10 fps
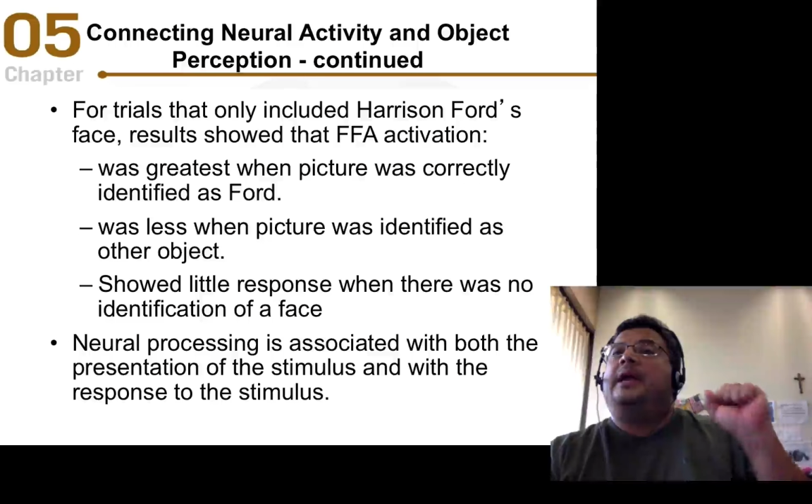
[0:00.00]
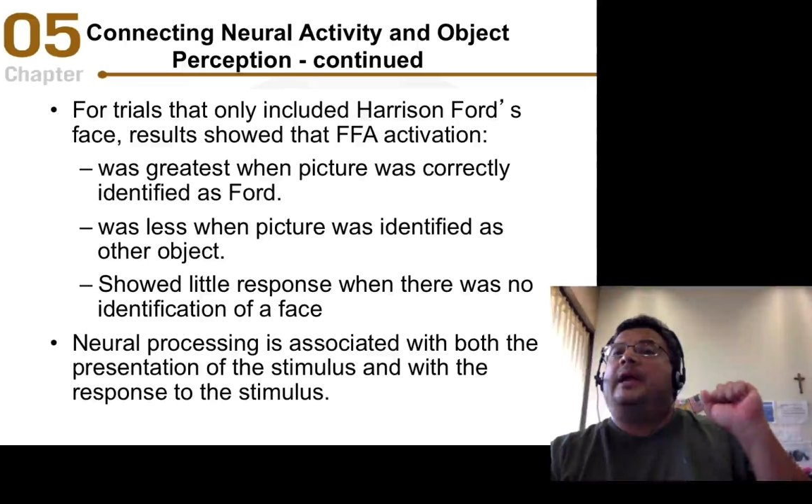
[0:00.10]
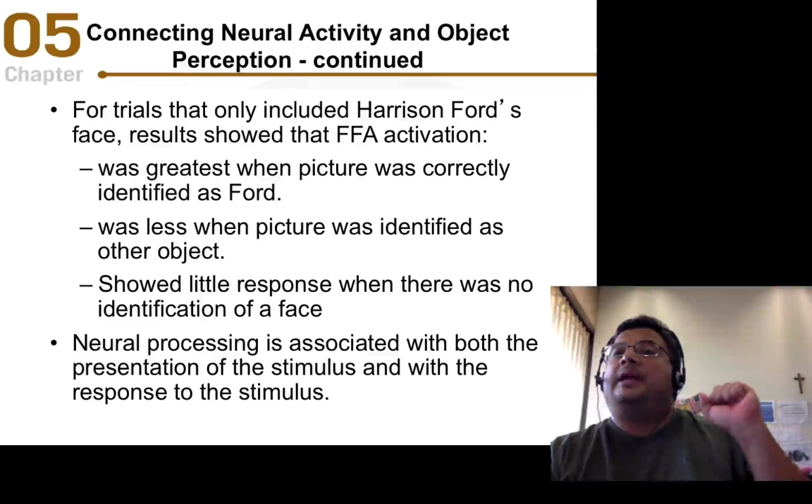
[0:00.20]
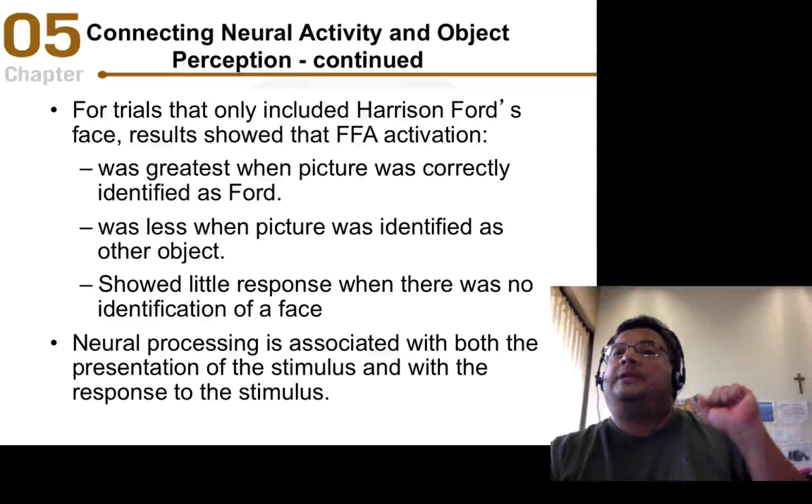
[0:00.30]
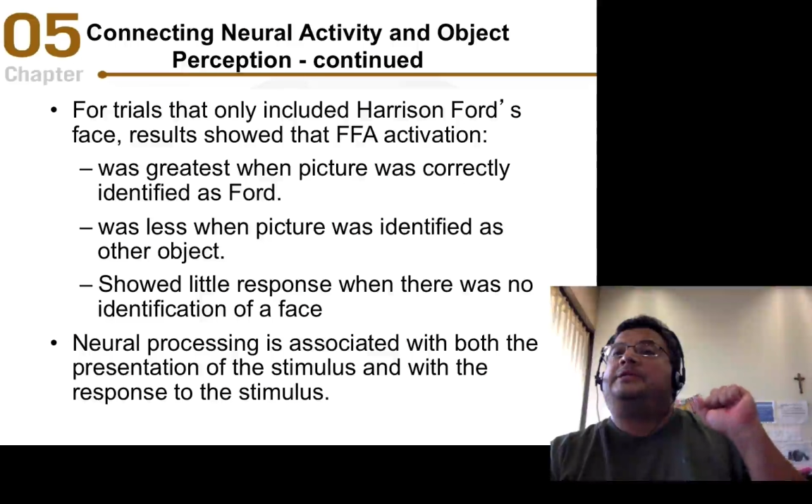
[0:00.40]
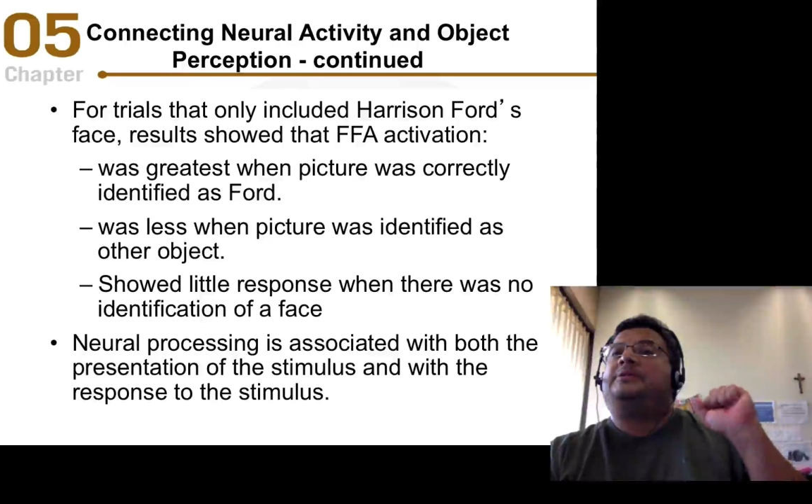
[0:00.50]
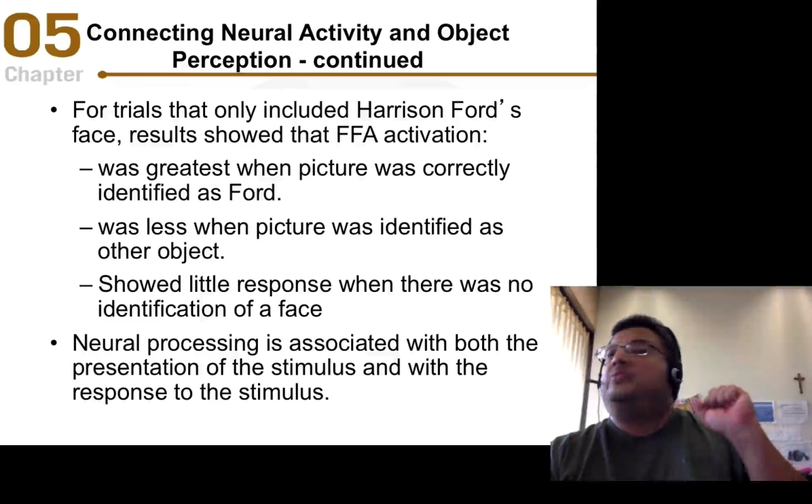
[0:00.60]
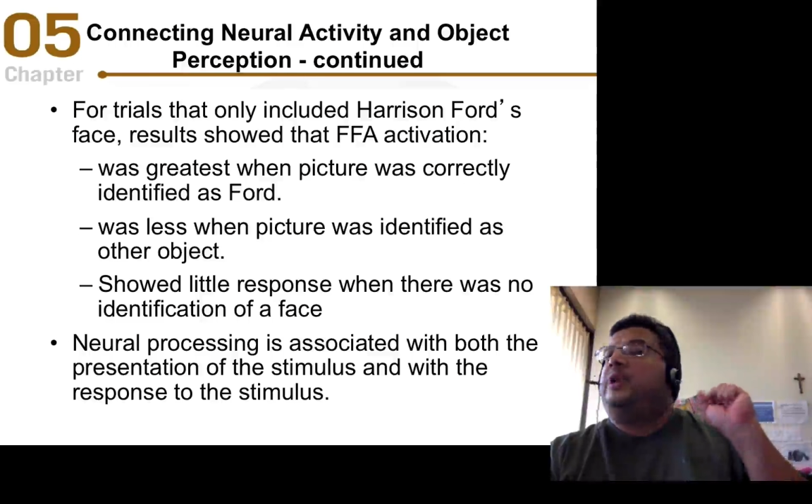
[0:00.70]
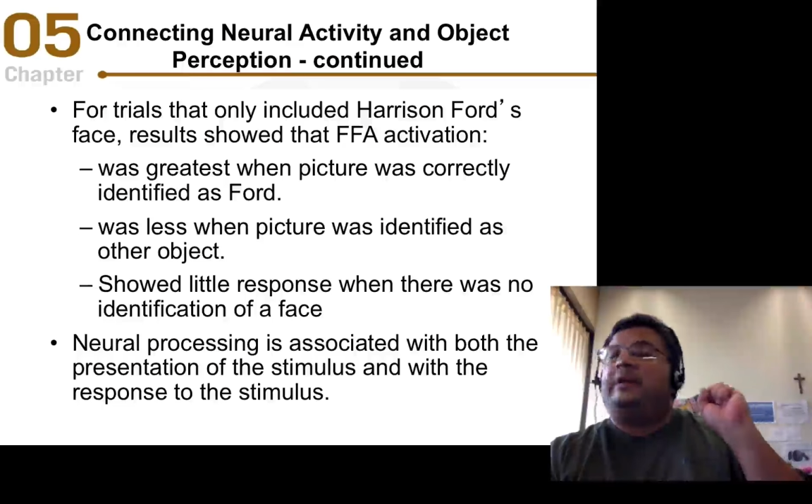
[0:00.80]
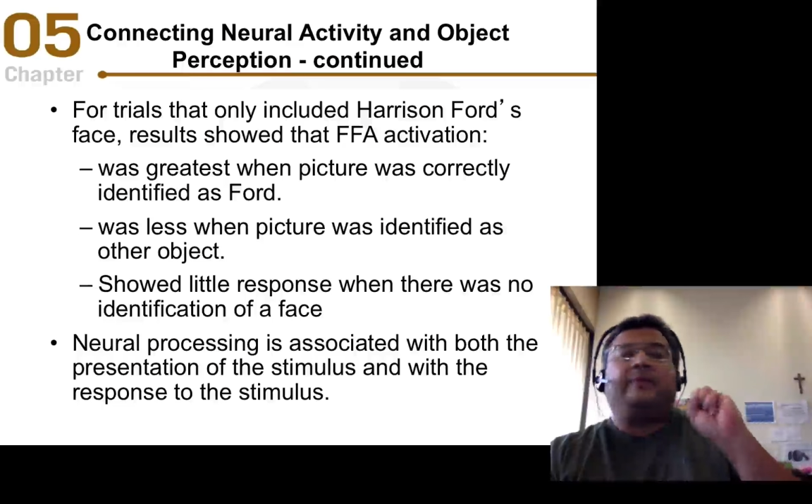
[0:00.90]
And
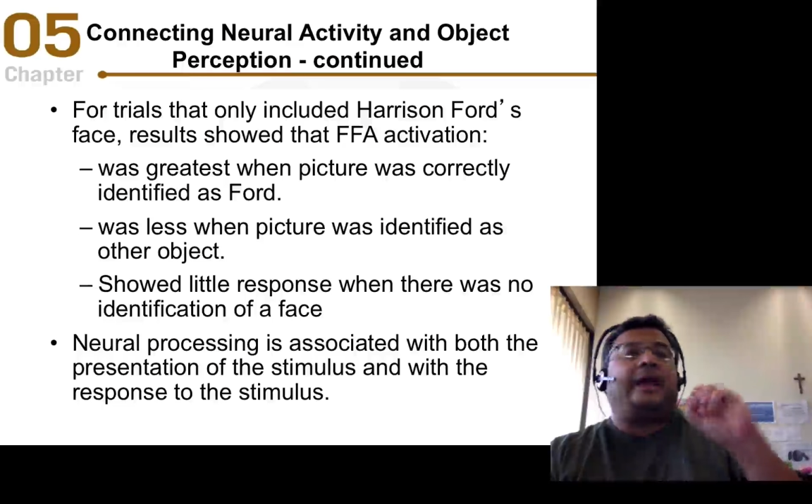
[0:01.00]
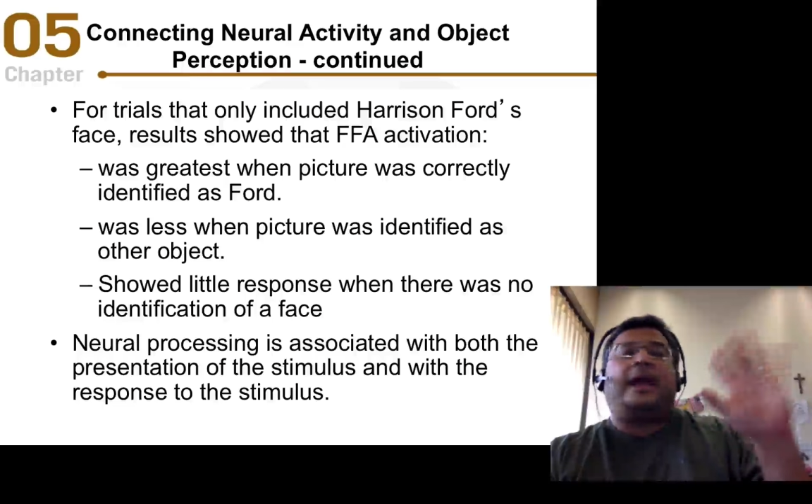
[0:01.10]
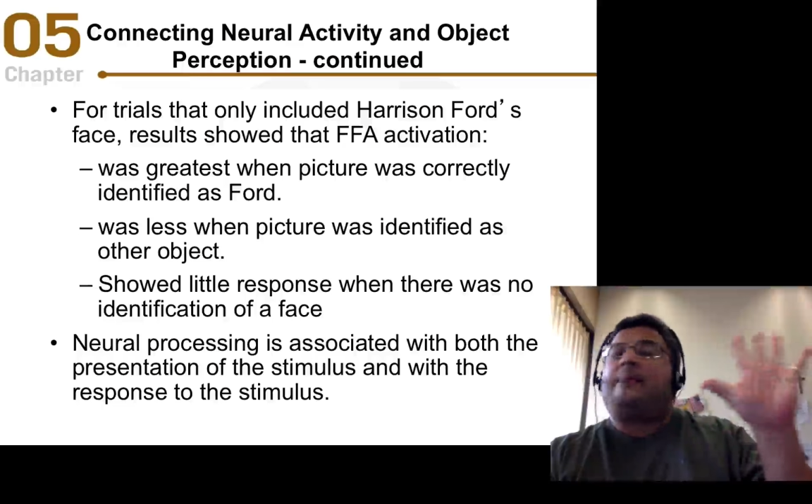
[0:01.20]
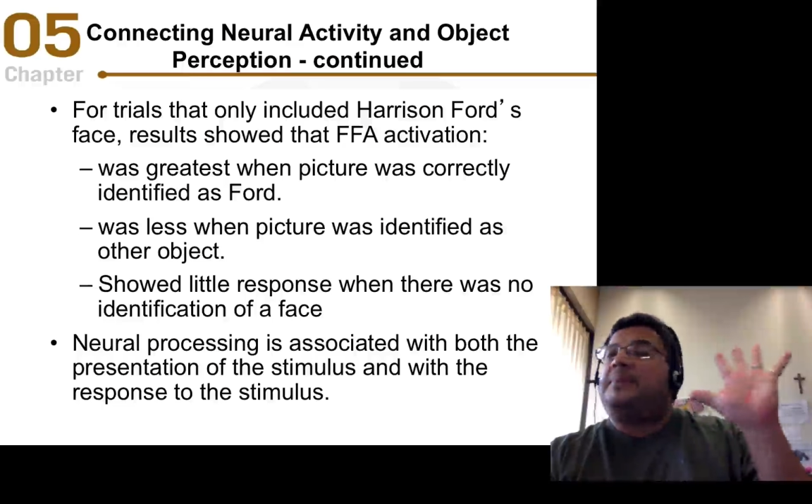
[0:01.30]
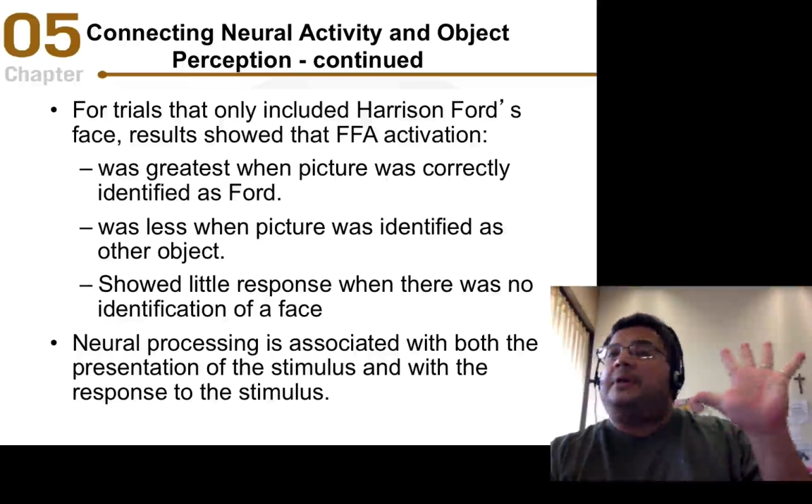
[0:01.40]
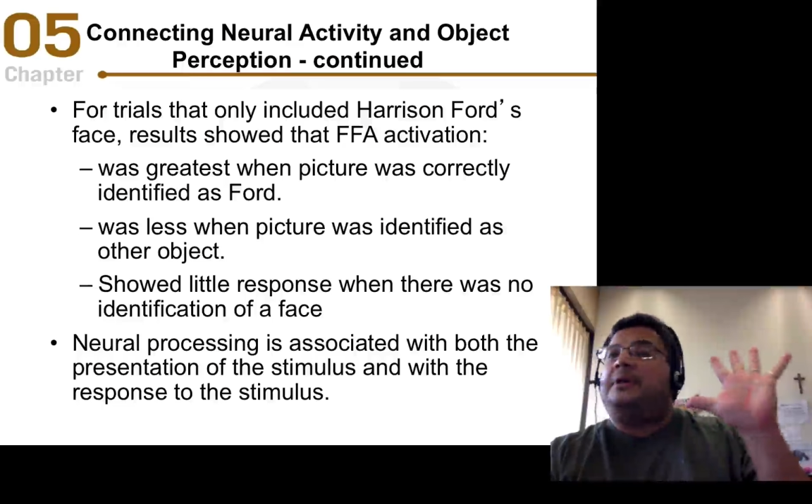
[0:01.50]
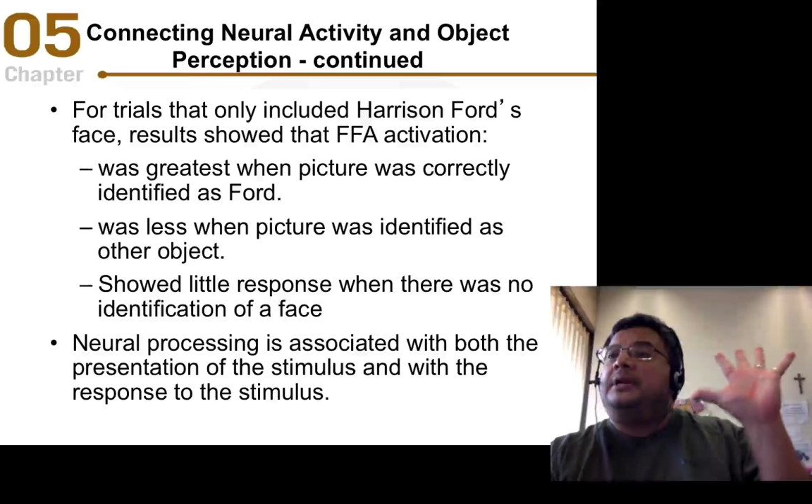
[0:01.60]
whatever happened